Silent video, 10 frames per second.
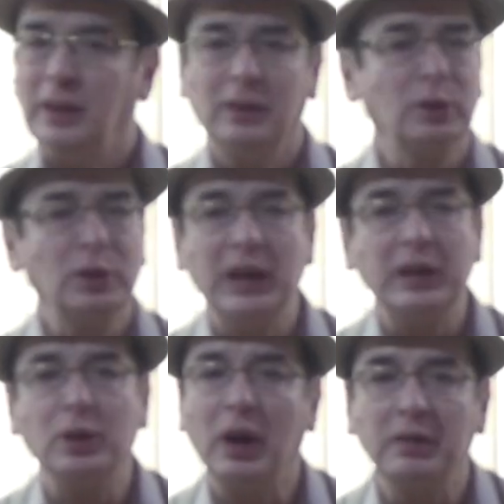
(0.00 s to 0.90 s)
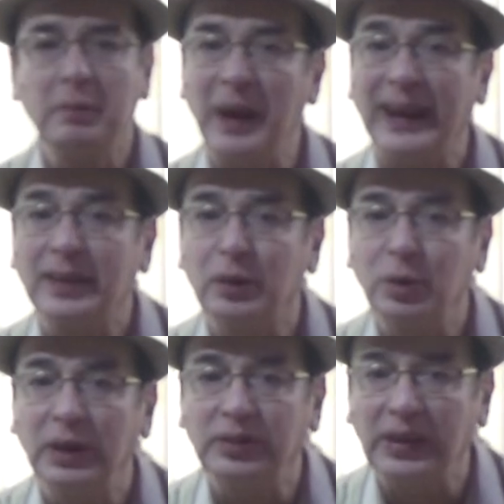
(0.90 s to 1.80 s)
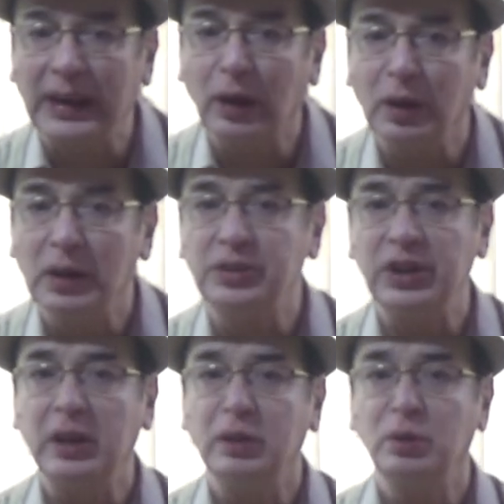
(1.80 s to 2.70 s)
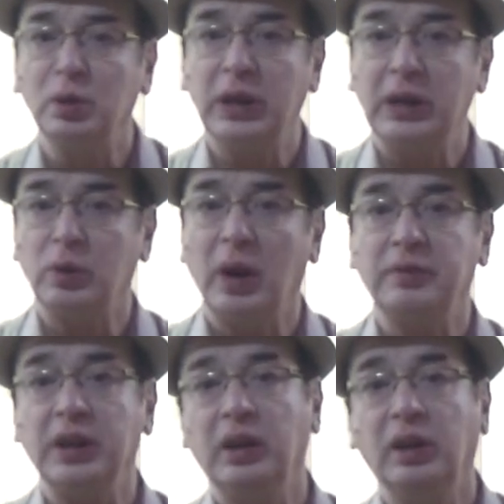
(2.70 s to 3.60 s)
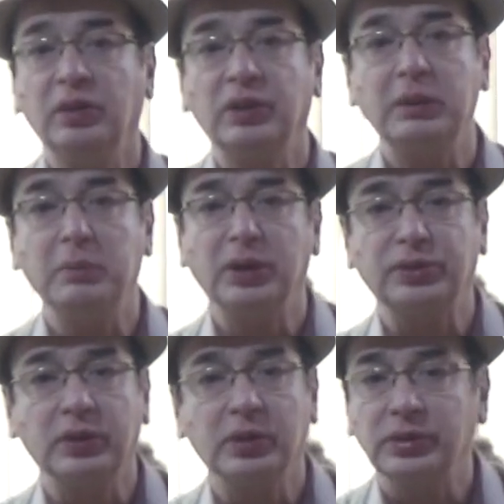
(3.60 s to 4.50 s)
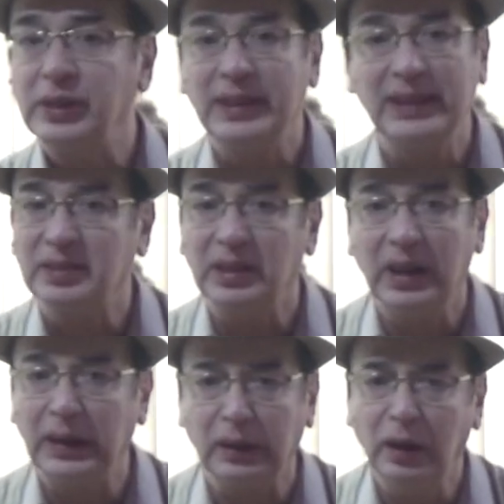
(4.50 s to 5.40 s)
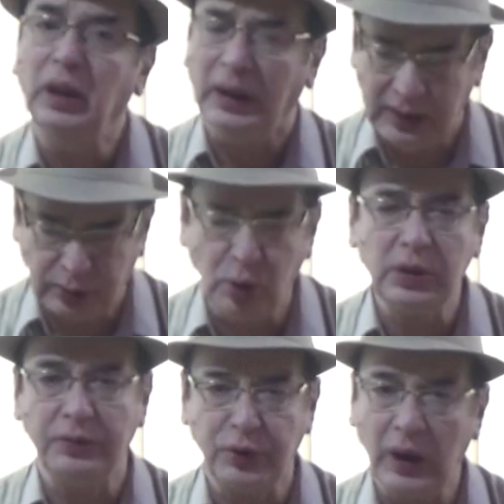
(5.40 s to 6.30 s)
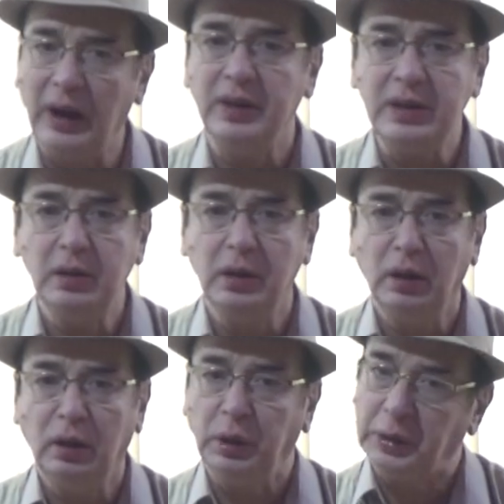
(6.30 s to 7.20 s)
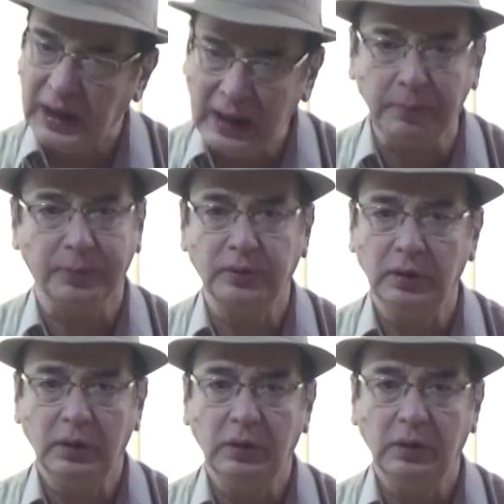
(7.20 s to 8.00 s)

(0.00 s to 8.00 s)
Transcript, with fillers: You don't need to have a background in psychology, you don't need to have degrees and masters and this and that. It's good if you have it, it helps.